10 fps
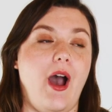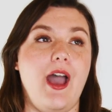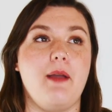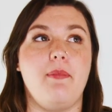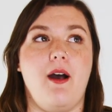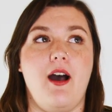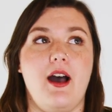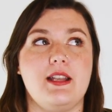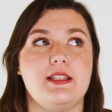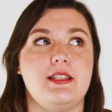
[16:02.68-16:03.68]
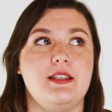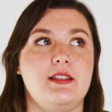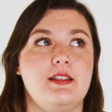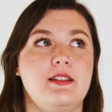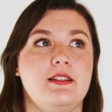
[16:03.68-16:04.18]
I bought
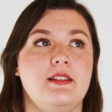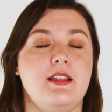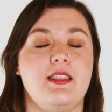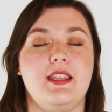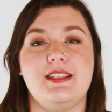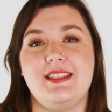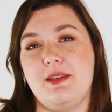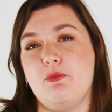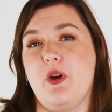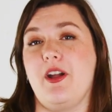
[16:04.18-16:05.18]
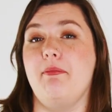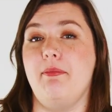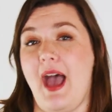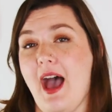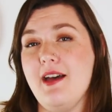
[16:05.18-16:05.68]
the Seamwork
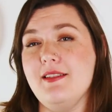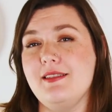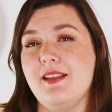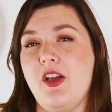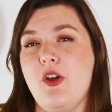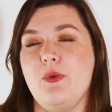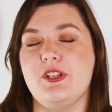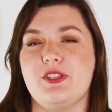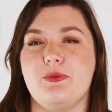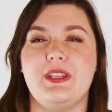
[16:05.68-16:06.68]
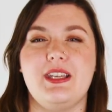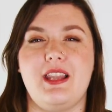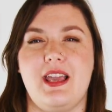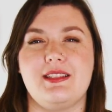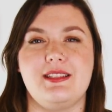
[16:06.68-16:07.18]
Baz, which is a really
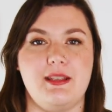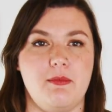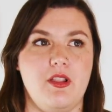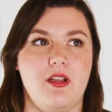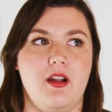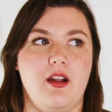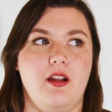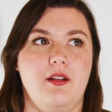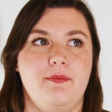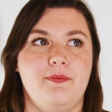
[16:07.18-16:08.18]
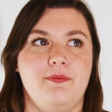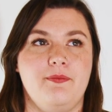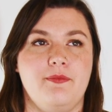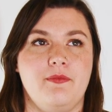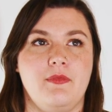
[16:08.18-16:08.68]
like similar
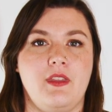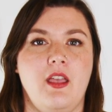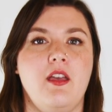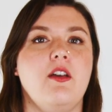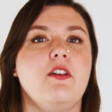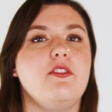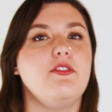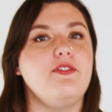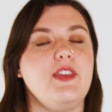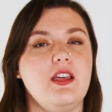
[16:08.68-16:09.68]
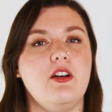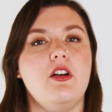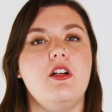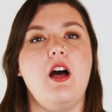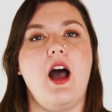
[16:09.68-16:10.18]

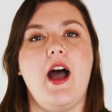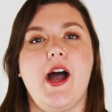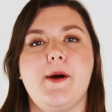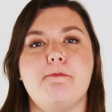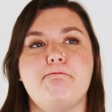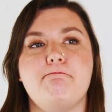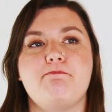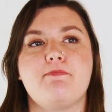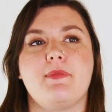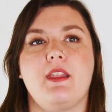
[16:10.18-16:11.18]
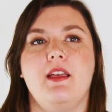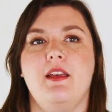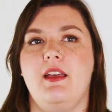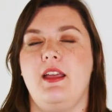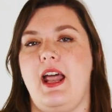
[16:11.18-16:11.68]
feel.
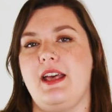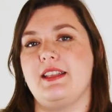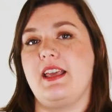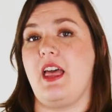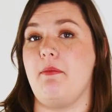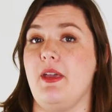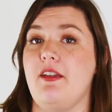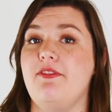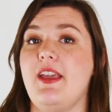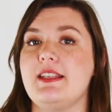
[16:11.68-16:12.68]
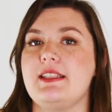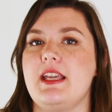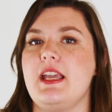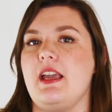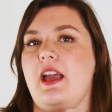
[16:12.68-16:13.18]
Has like that big
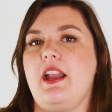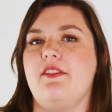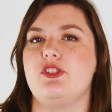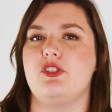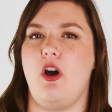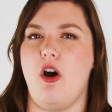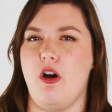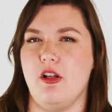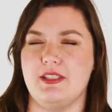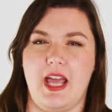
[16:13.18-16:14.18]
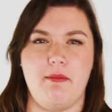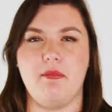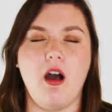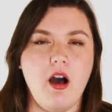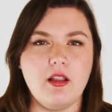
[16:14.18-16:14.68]
facing and kind of a shawl type
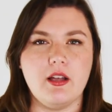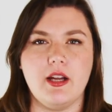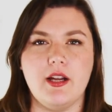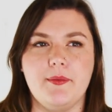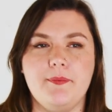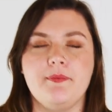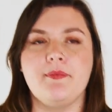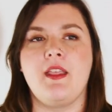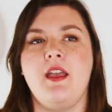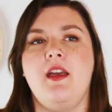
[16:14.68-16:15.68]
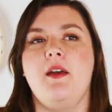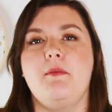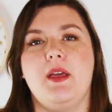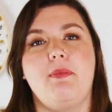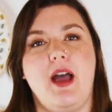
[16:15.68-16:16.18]
collar,
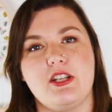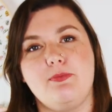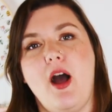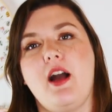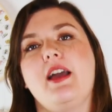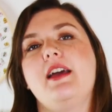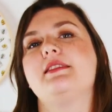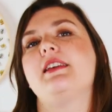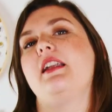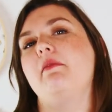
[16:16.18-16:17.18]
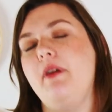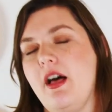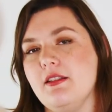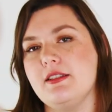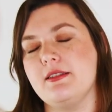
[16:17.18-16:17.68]
big patch pockets and a
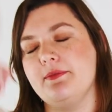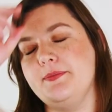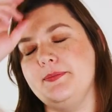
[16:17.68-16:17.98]
belt.